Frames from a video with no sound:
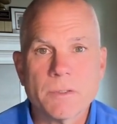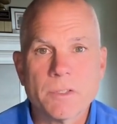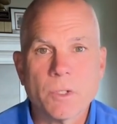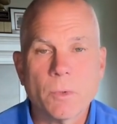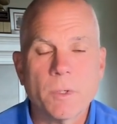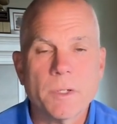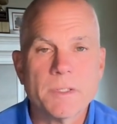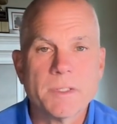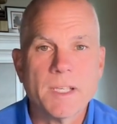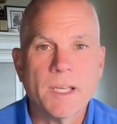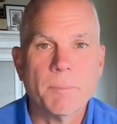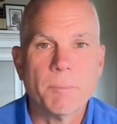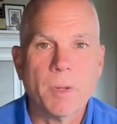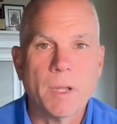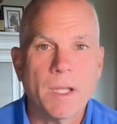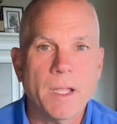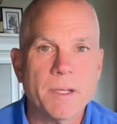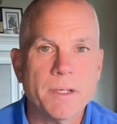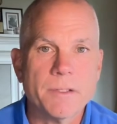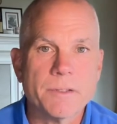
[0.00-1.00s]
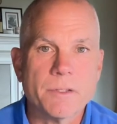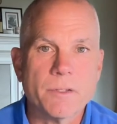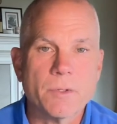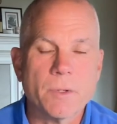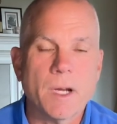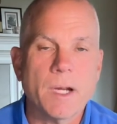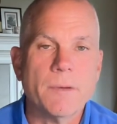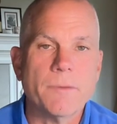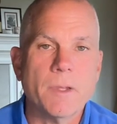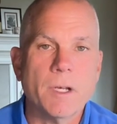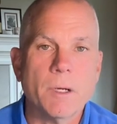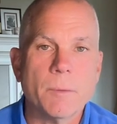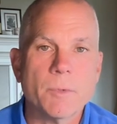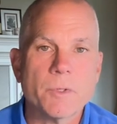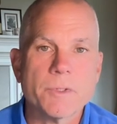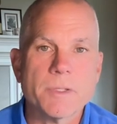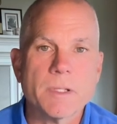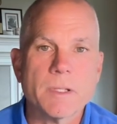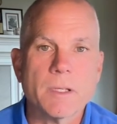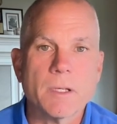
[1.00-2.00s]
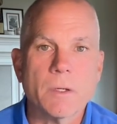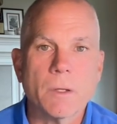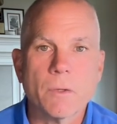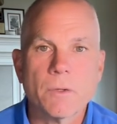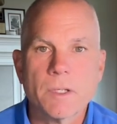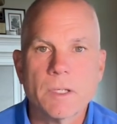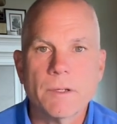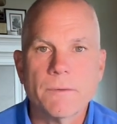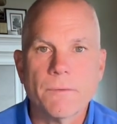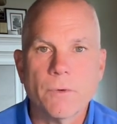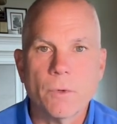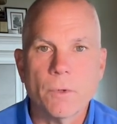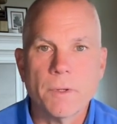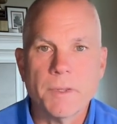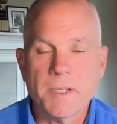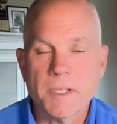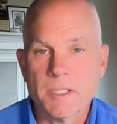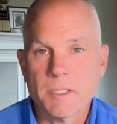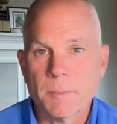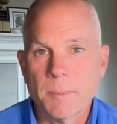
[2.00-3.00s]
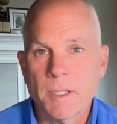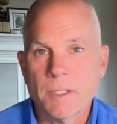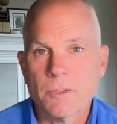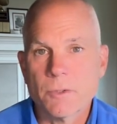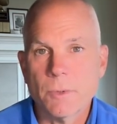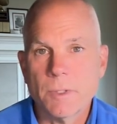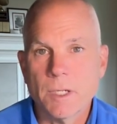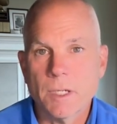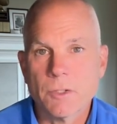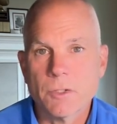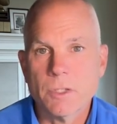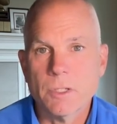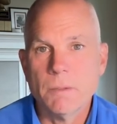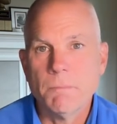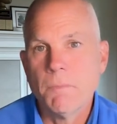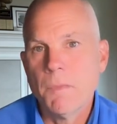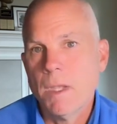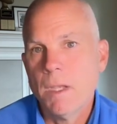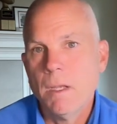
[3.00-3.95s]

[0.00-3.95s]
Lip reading: So once that plan doesn't drive the numbers that they're looking for, the expense reduction,